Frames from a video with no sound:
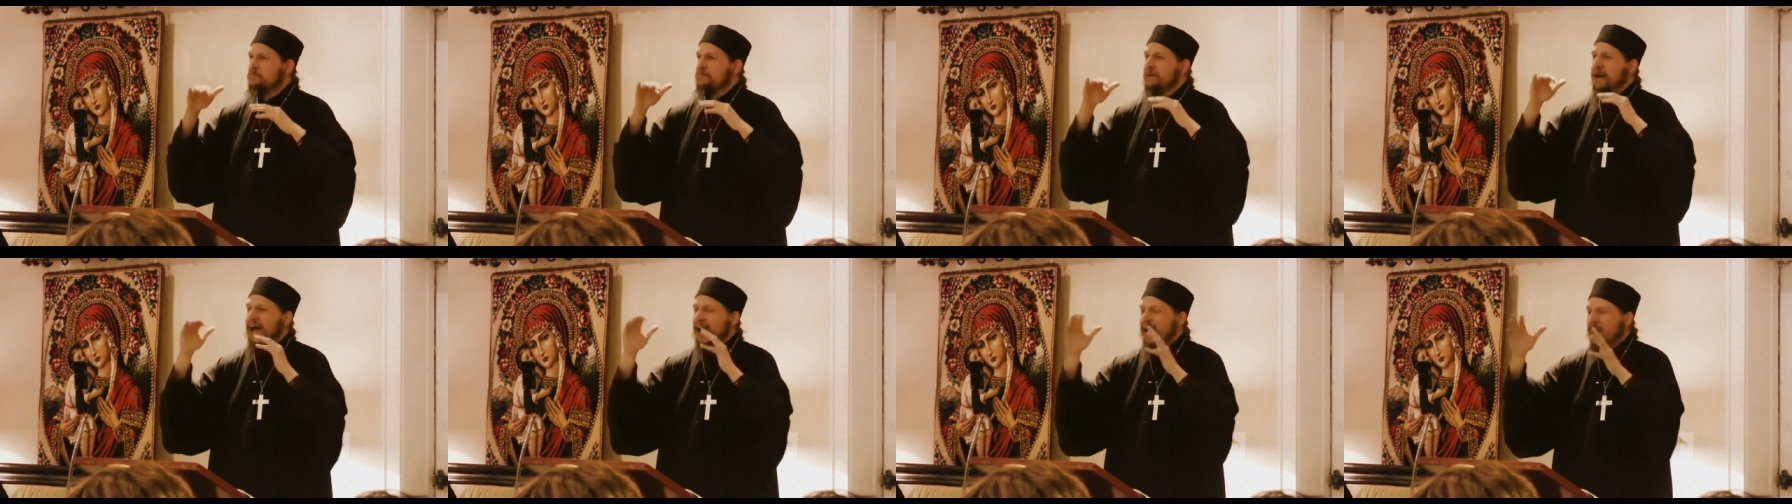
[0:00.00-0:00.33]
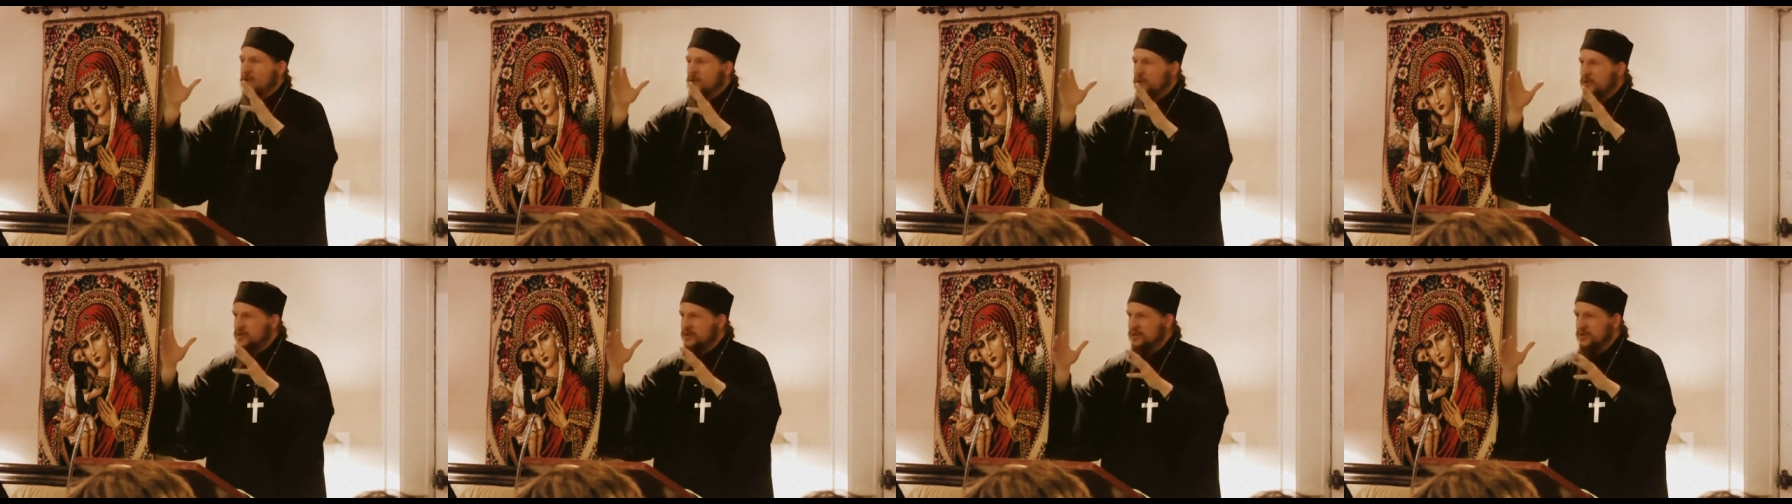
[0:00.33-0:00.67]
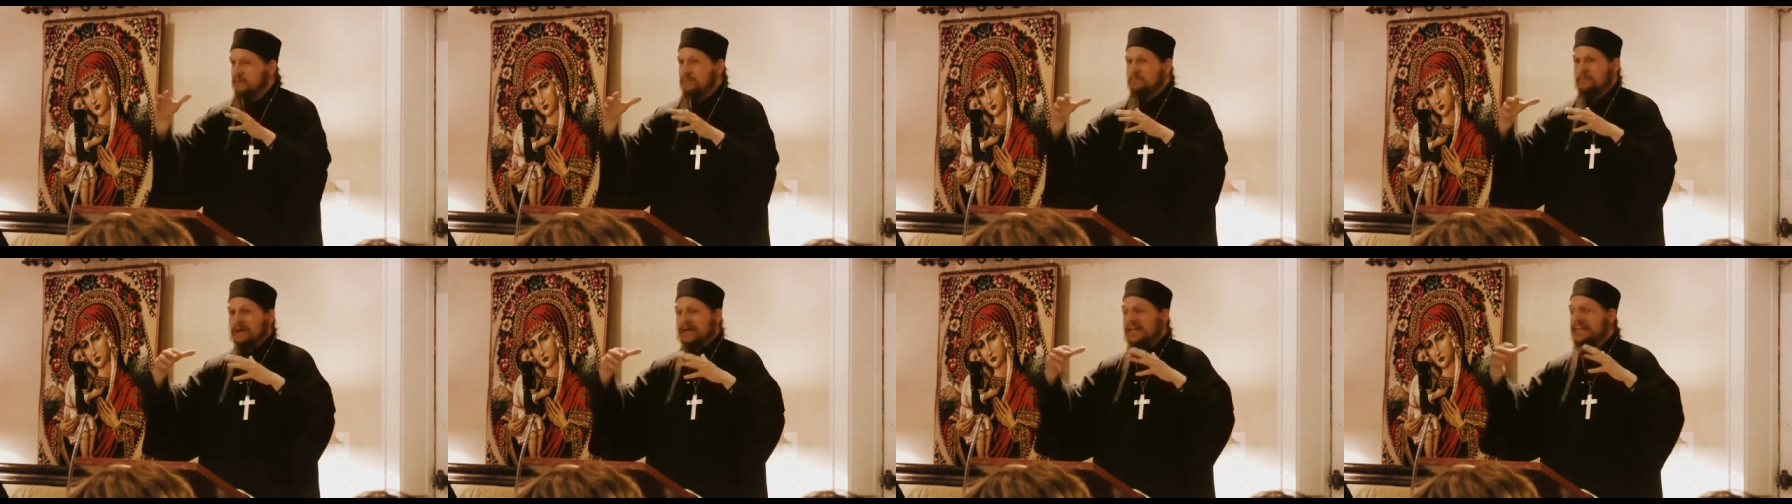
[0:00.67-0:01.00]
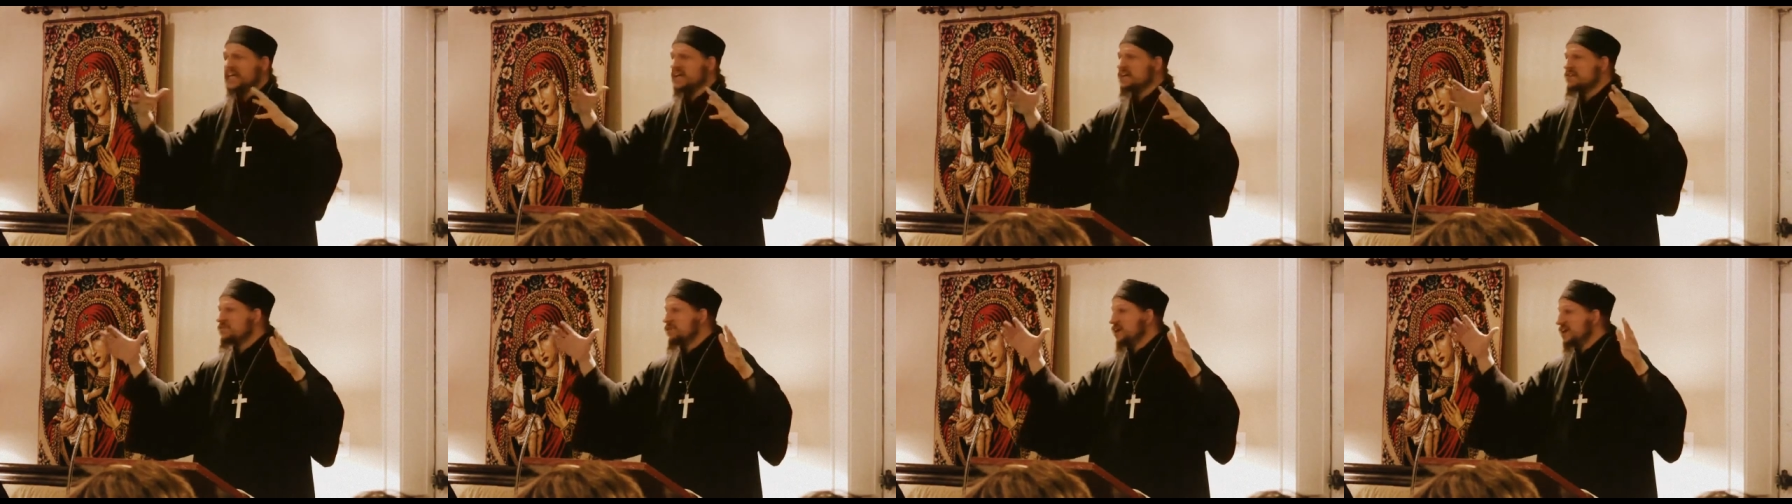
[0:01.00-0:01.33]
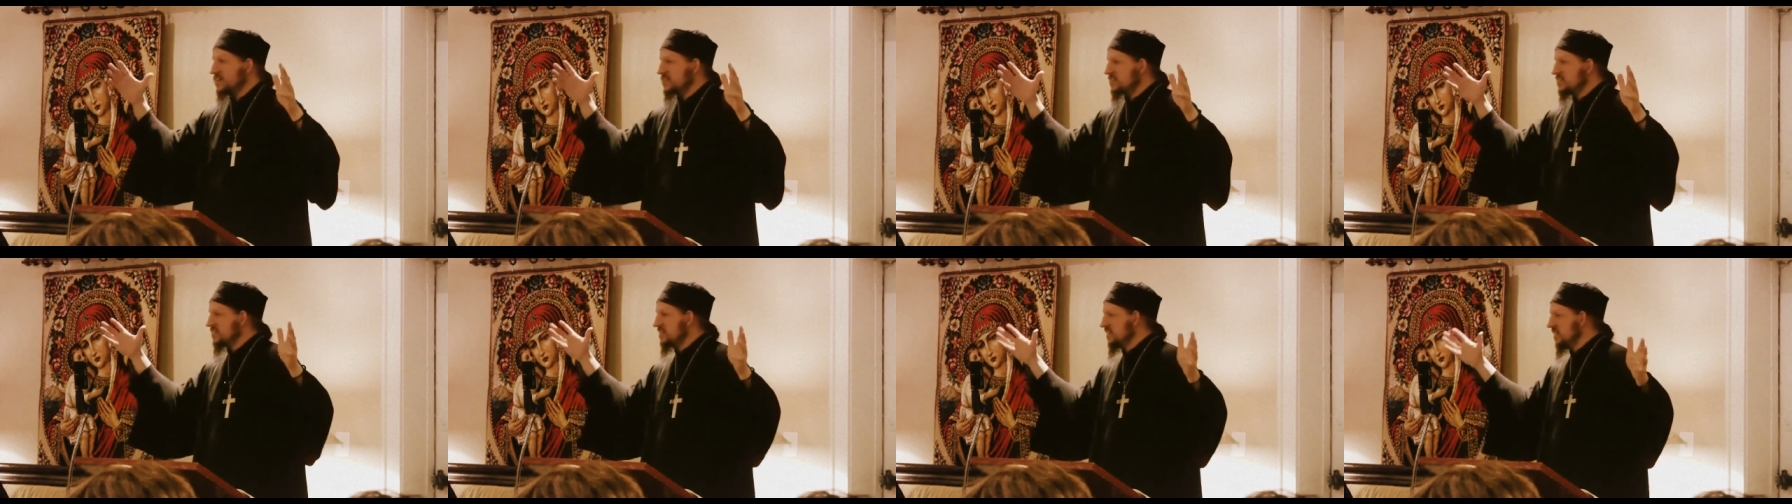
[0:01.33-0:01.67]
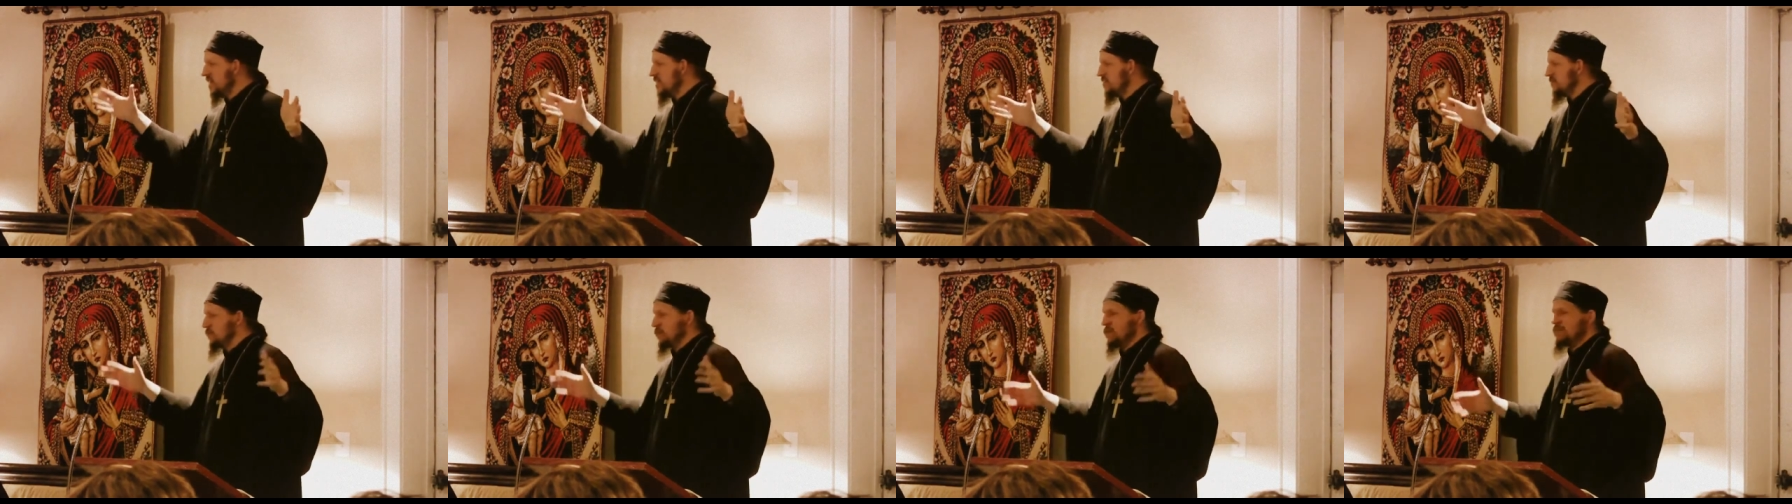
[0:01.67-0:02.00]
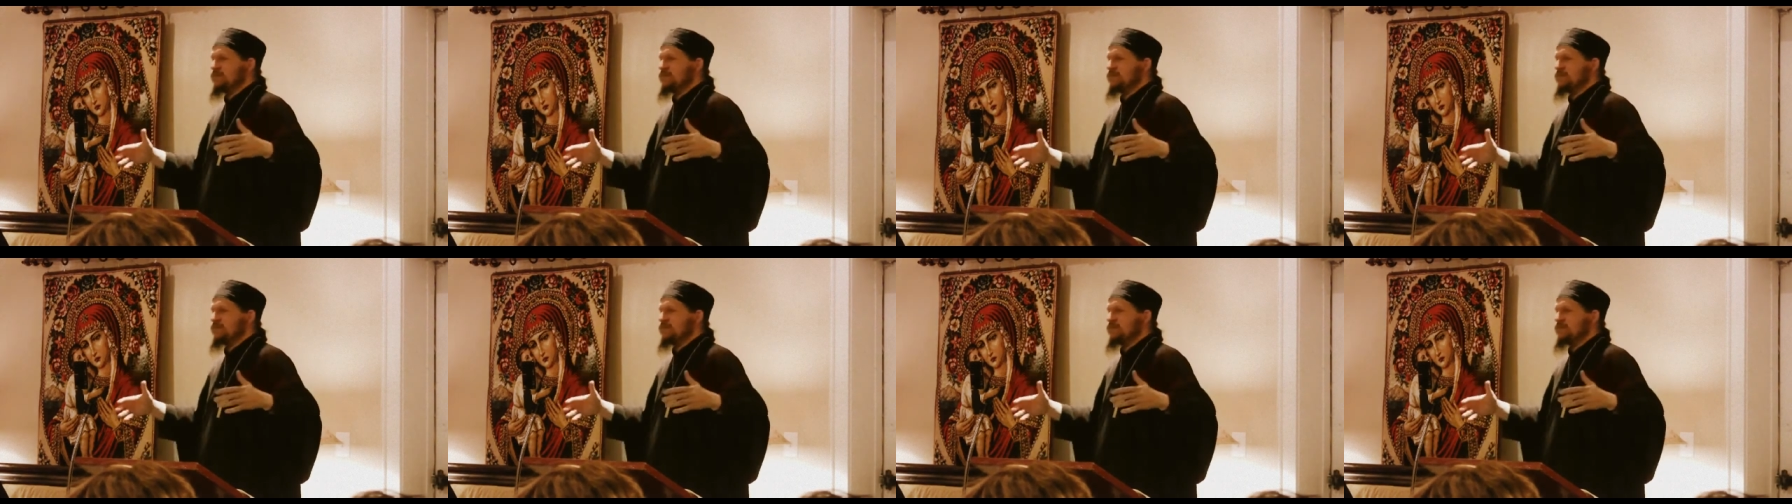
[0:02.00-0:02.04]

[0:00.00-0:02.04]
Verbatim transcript: power that many of us give.